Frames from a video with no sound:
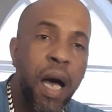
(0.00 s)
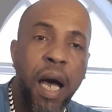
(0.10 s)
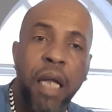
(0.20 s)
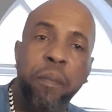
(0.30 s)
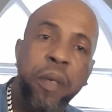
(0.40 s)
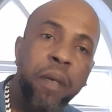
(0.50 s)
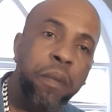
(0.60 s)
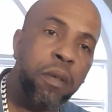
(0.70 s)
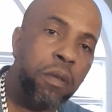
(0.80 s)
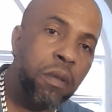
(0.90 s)
And
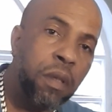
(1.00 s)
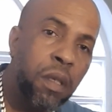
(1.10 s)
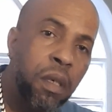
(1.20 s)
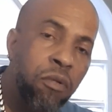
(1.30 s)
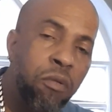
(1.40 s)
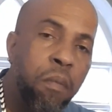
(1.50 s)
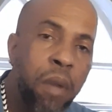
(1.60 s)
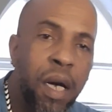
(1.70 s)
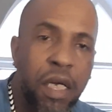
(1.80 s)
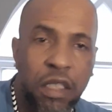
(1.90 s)
people,
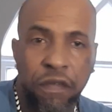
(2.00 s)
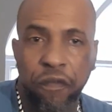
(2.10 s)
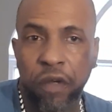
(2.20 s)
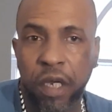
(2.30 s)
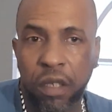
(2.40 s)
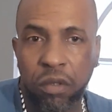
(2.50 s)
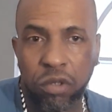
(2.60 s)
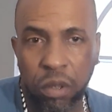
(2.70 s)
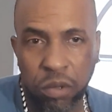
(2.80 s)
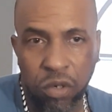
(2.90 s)
remember, it's free to
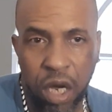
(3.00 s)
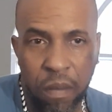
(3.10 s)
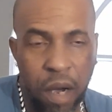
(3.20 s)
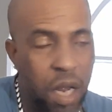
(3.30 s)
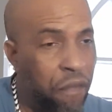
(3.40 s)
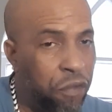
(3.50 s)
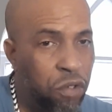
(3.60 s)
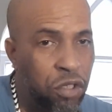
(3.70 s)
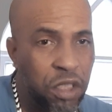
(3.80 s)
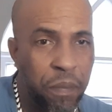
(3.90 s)
subscribe. All you have to do
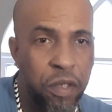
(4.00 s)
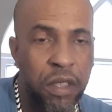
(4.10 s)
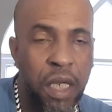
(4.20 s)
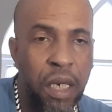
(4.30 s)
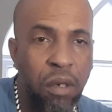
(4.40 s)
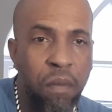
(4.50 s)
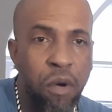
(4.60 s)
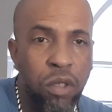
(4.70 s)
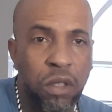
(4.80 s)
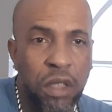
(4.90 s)
is just press that little
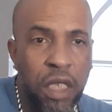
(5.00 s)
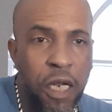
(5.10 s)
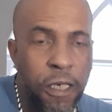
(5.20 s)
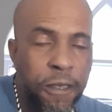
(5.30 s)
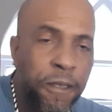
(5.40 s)
button still.